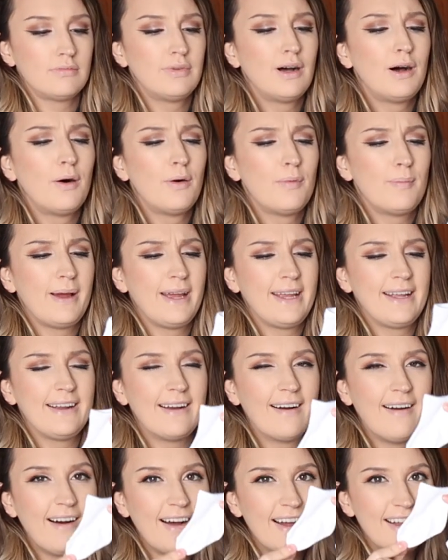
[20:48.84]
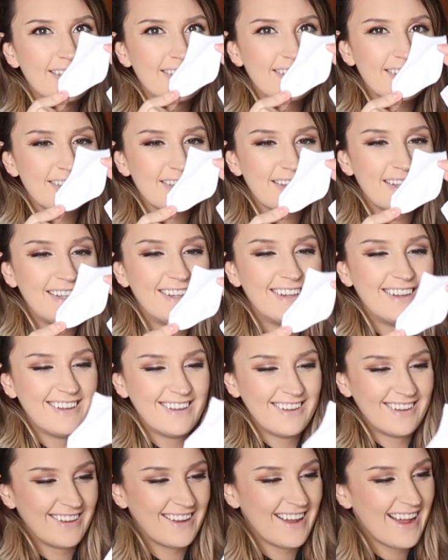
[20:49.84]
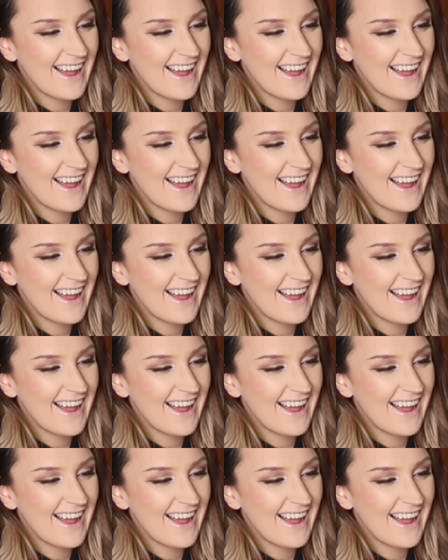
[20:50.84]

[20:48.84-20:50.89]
oh my gosh,